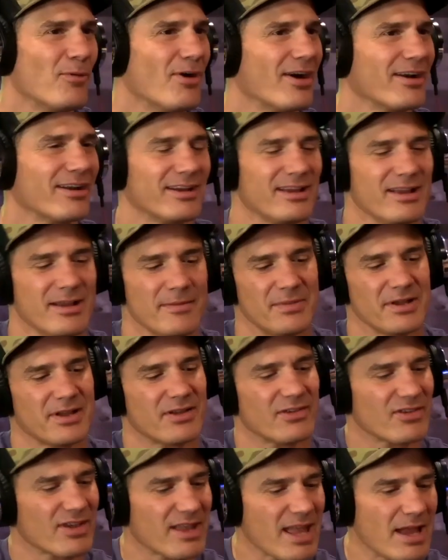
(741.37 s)
want to,
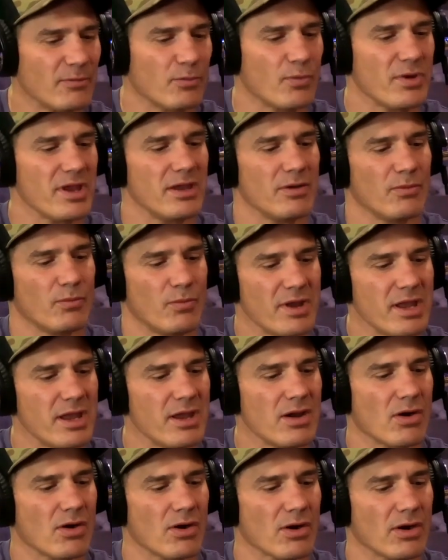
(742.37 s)
because again,
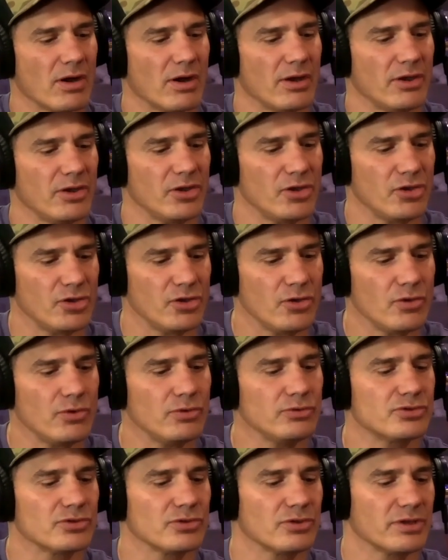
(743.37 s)
we are a
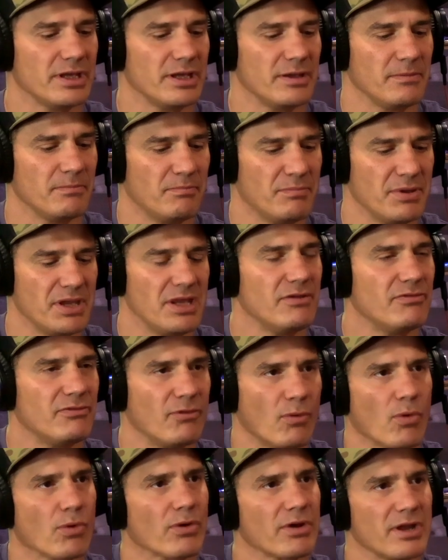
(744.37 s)
hugely
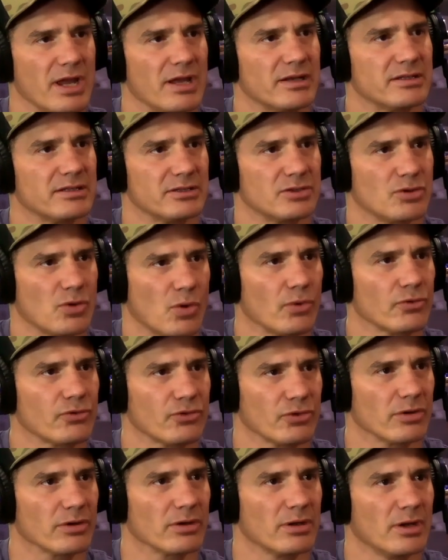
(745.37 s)
beef oriented culture.